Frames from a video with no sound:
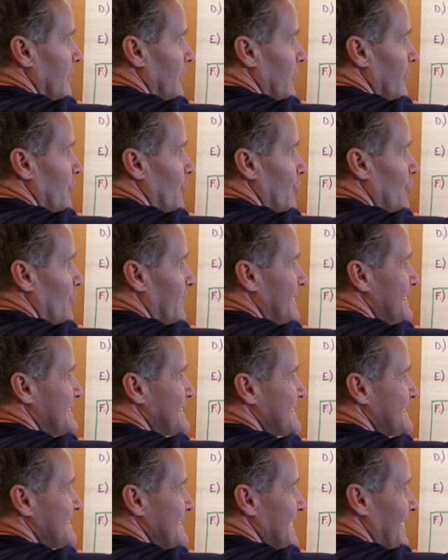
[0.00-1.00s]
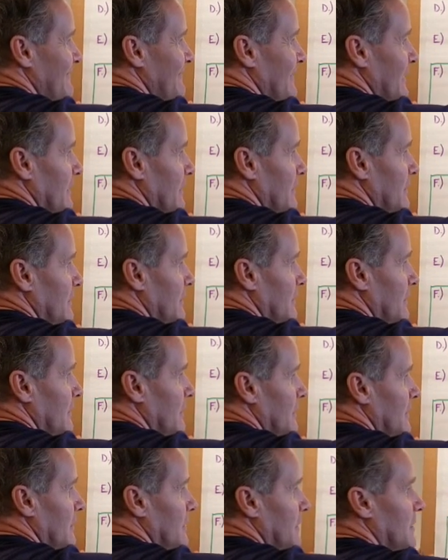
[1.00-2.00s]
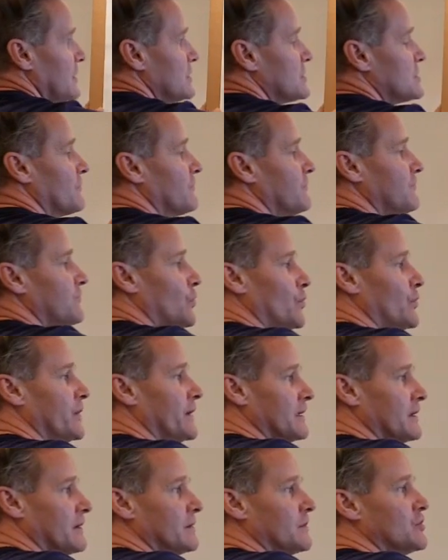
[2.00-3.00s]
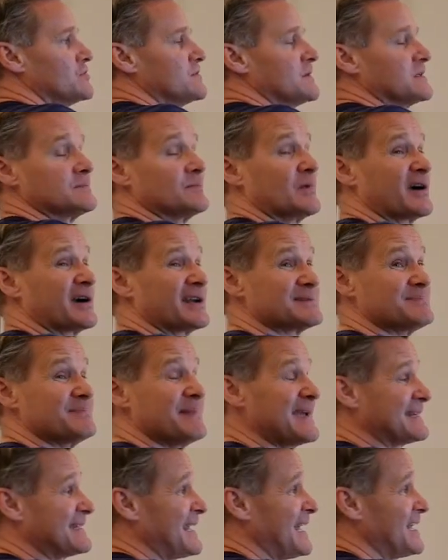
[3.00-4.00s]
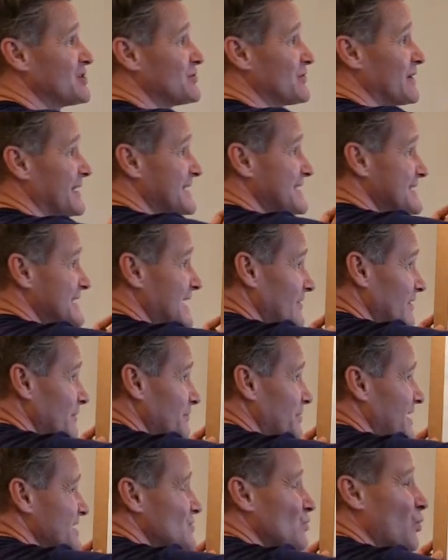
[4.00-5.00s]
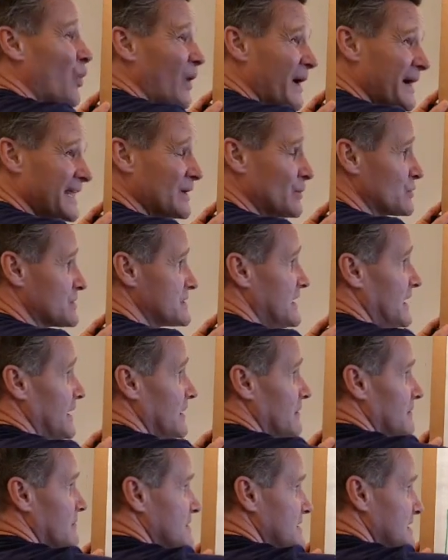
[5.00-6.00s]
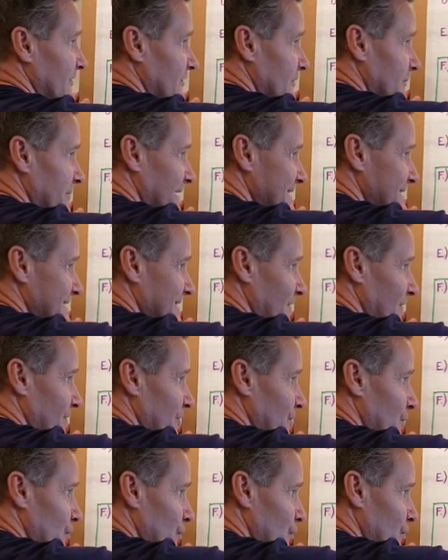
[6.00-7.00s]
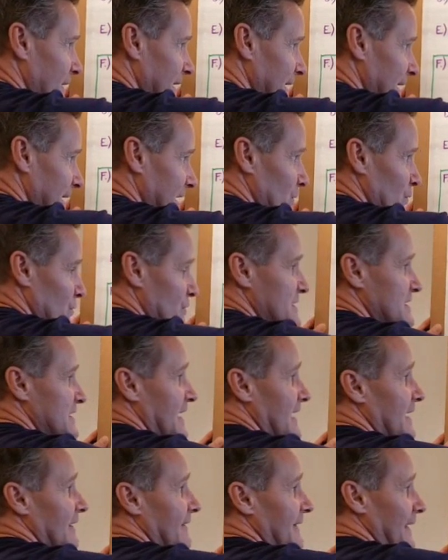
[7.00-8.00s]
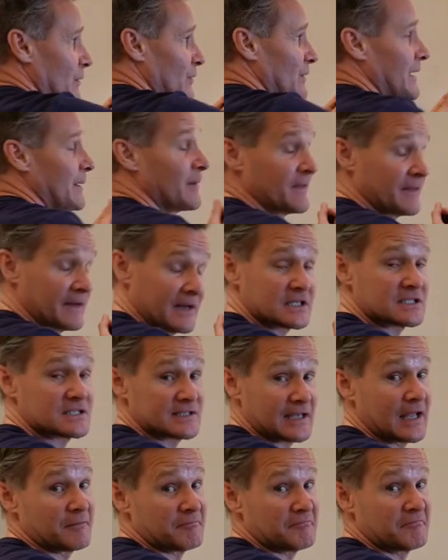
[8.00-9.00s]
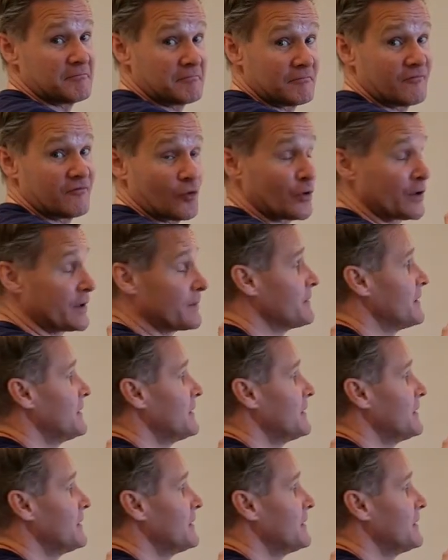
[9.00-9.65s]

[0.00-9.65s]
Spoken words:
37 to 40. Use Mrs. Marta's make 10 trick. 7 plus what equals 10? 7 plus 3 equals 10, and that will get me to the next 10, 40.